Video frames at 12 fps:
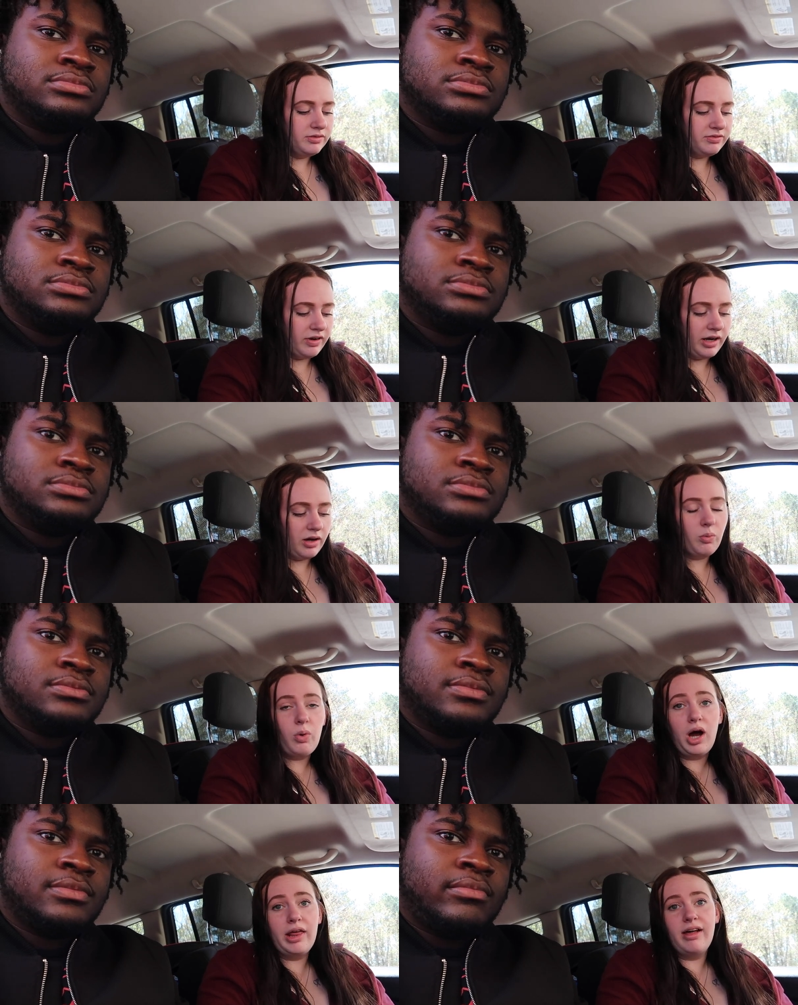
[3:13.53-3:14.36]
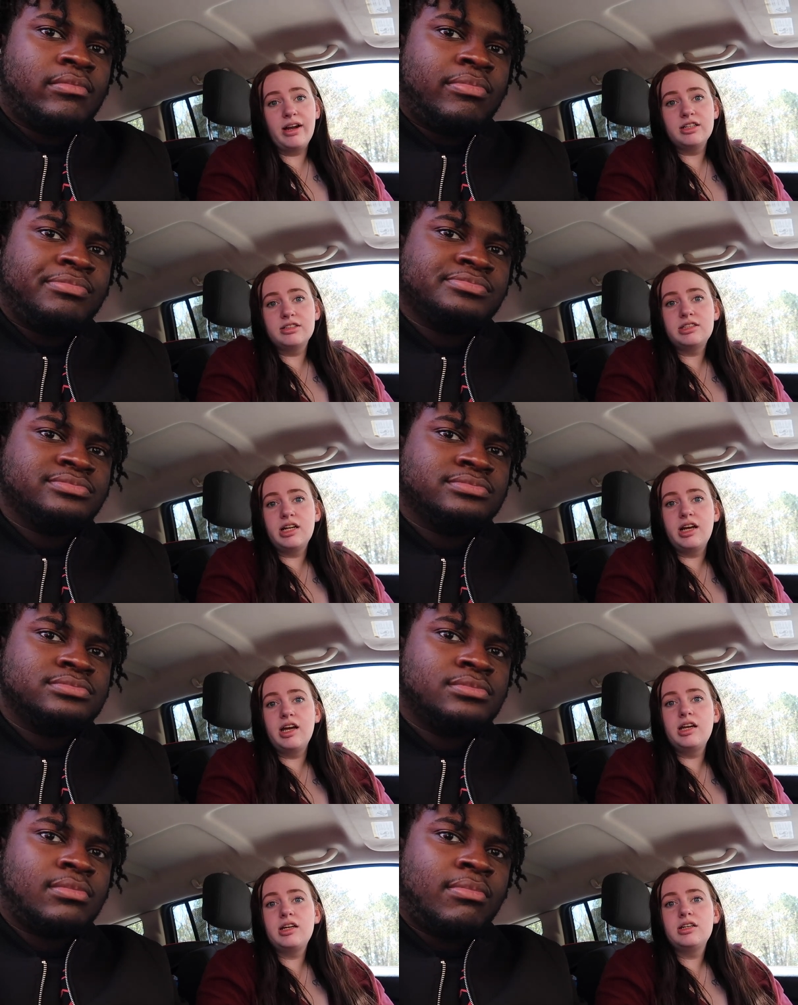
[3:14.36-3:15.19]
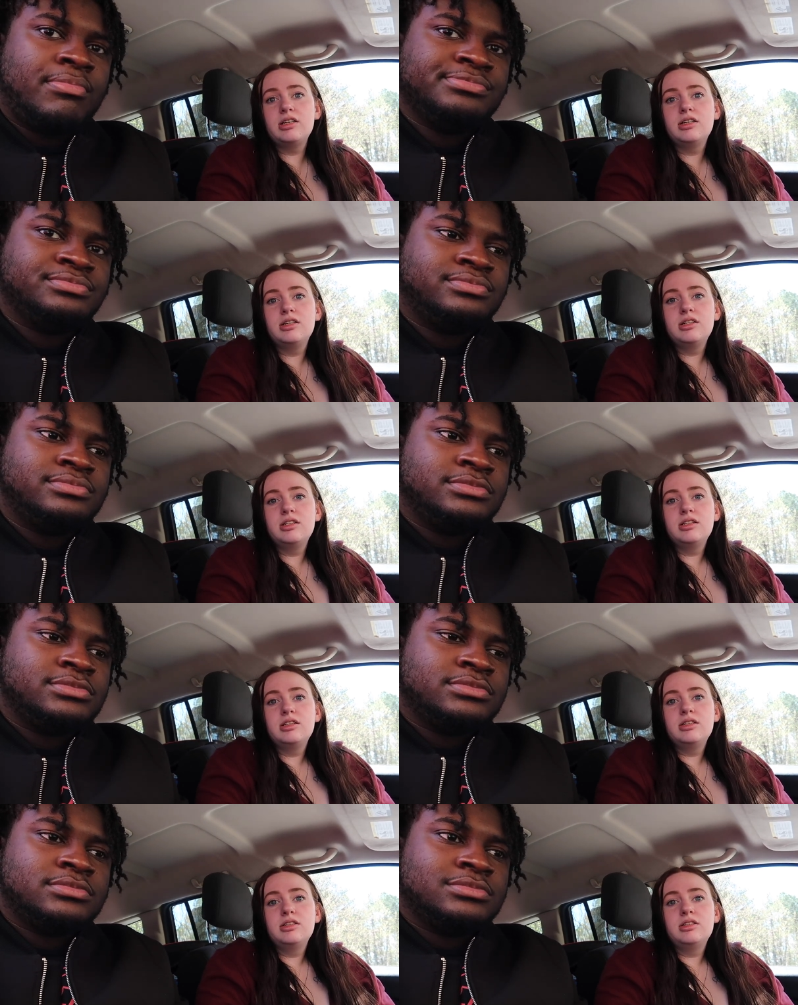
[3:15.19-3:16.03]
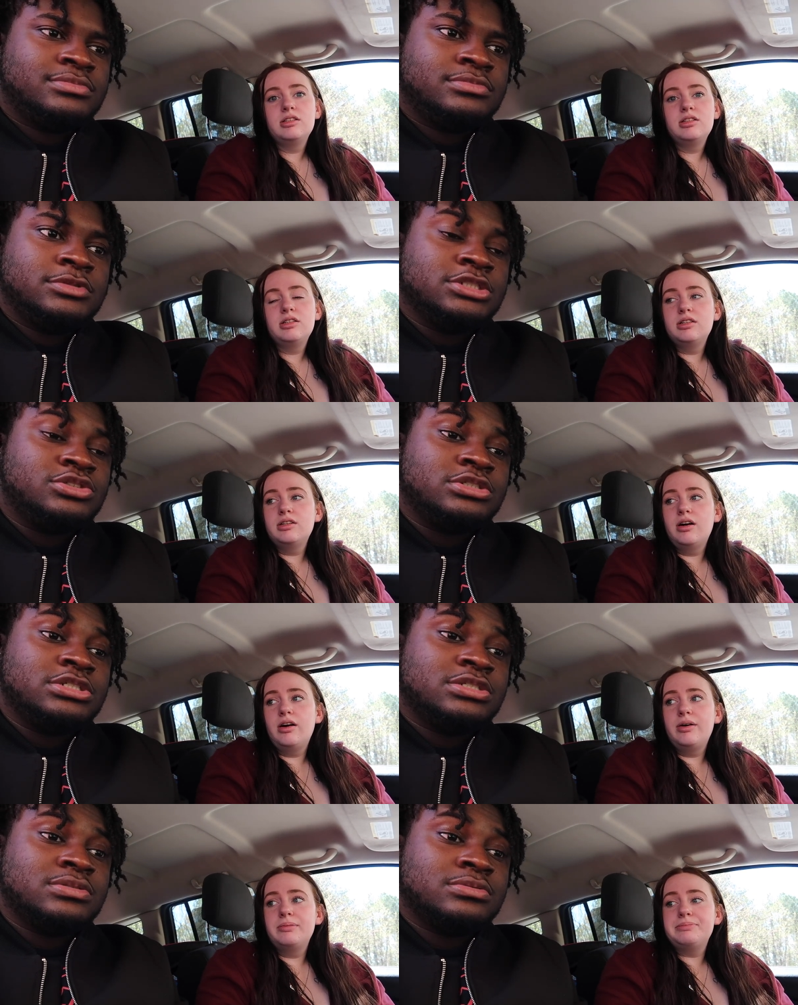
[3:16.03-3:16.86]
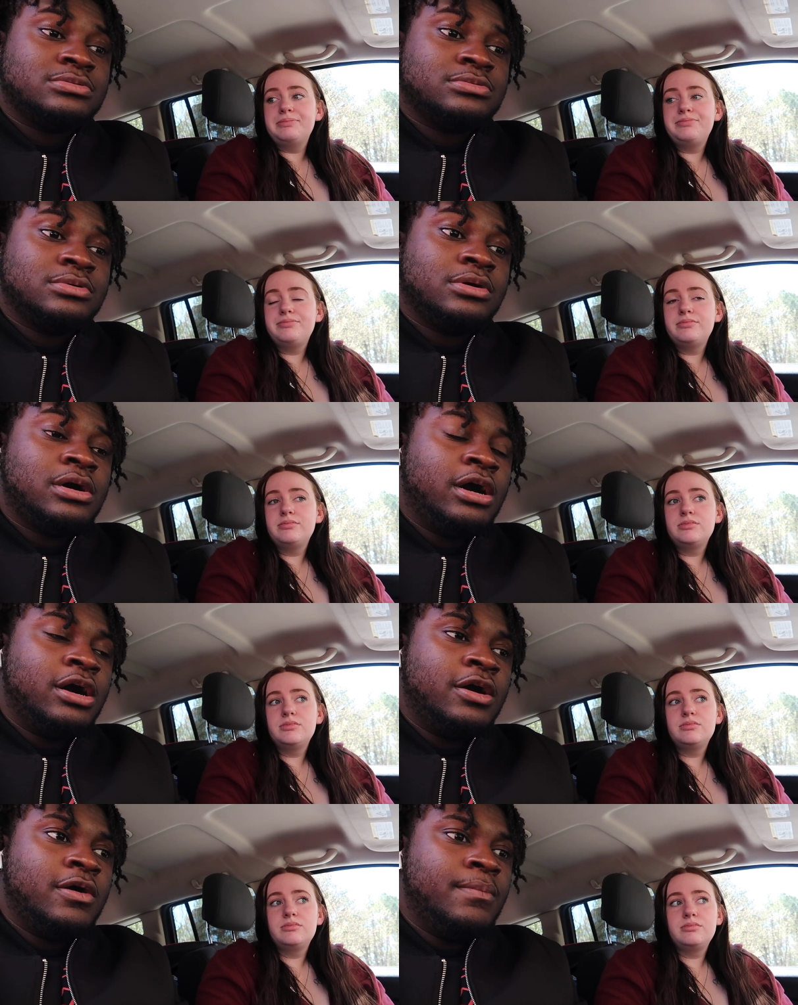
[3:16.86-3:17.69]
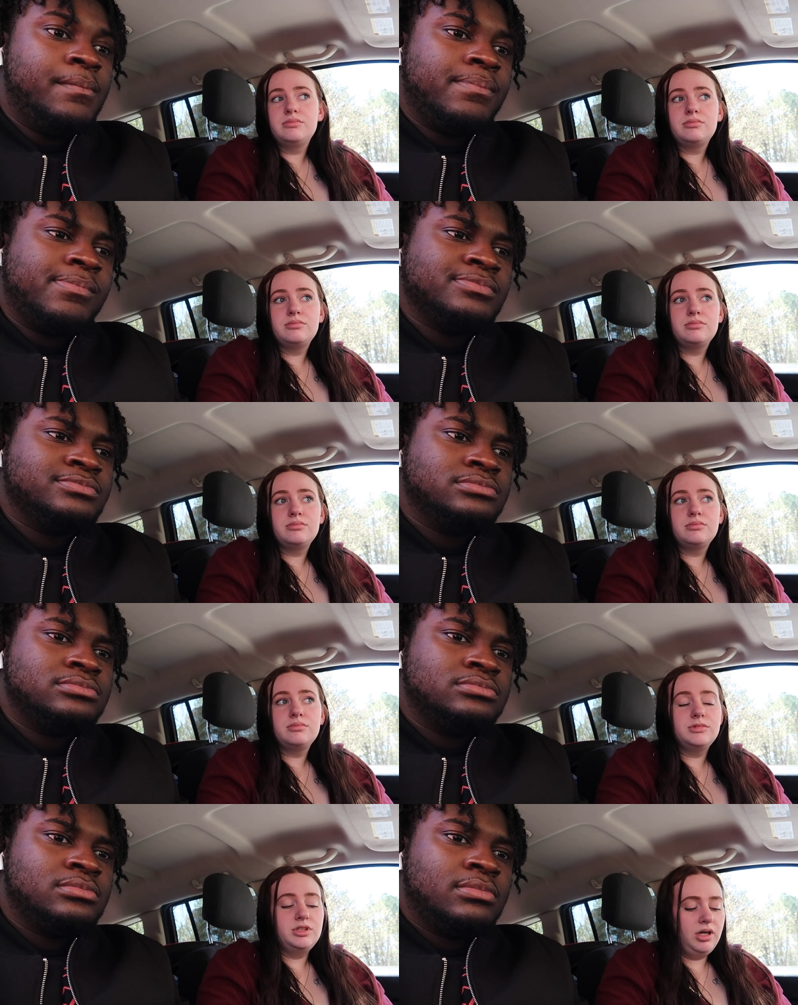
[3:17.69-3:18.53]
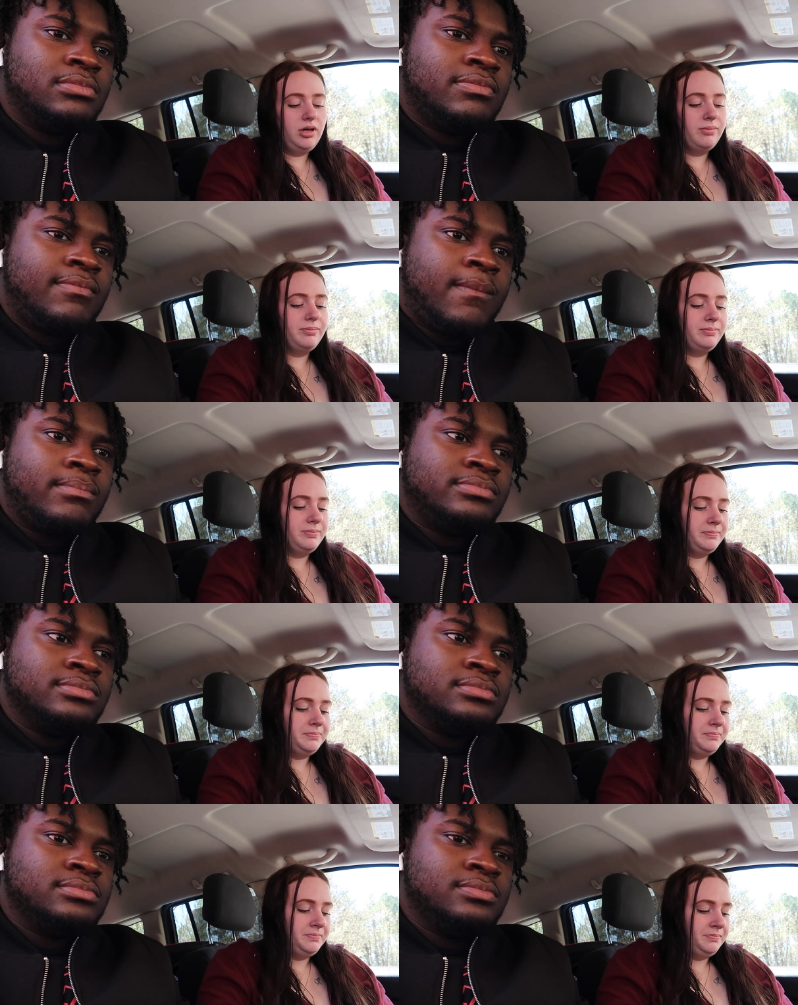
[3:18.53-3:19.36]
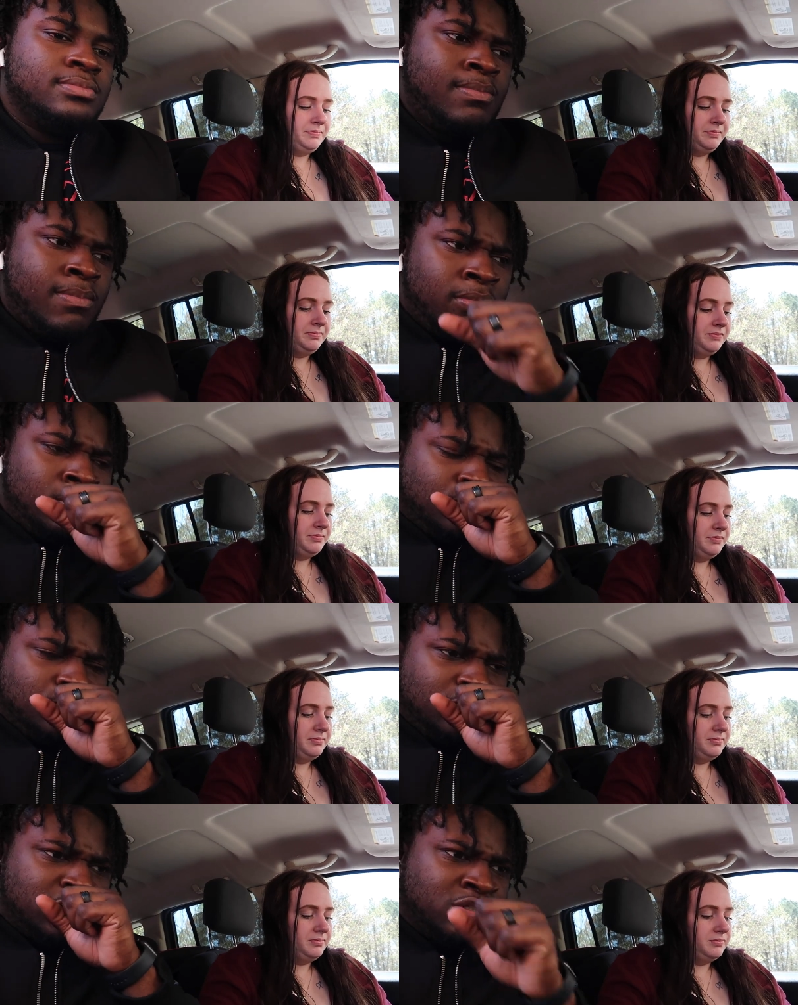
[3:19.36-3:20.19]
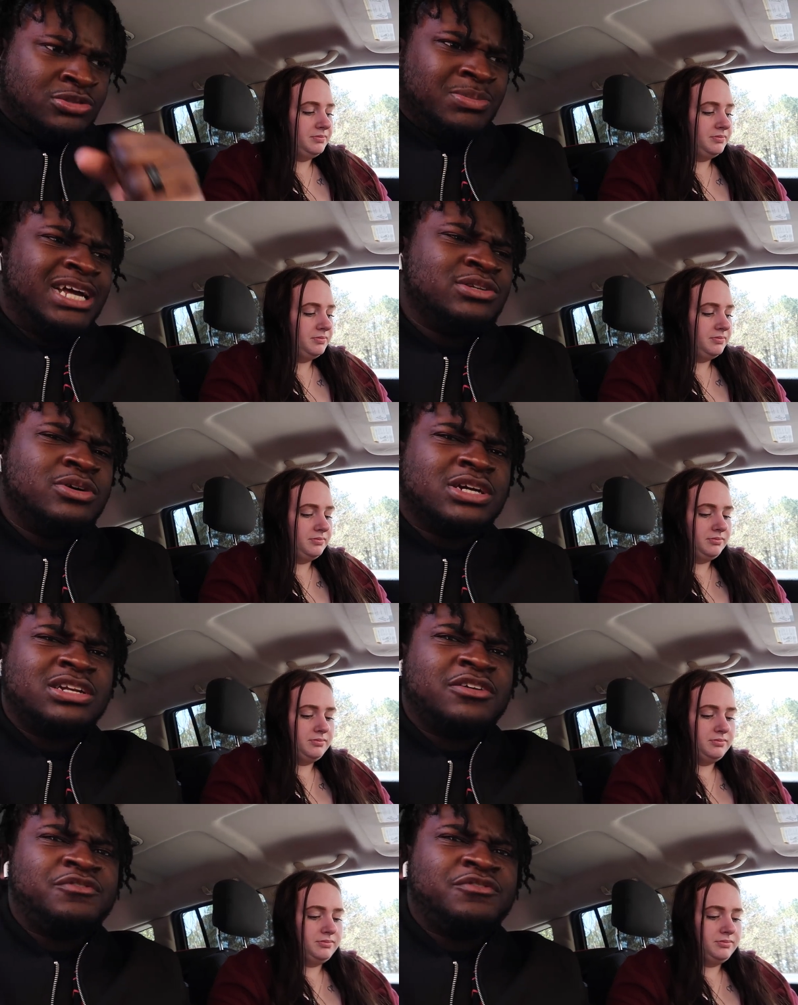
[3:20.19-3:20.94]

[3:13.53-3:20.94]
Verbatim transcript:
Speaker 1: find out why that is today.
Speaker 2: It's crazy. Um, um yeah. Excuse me. I know it kind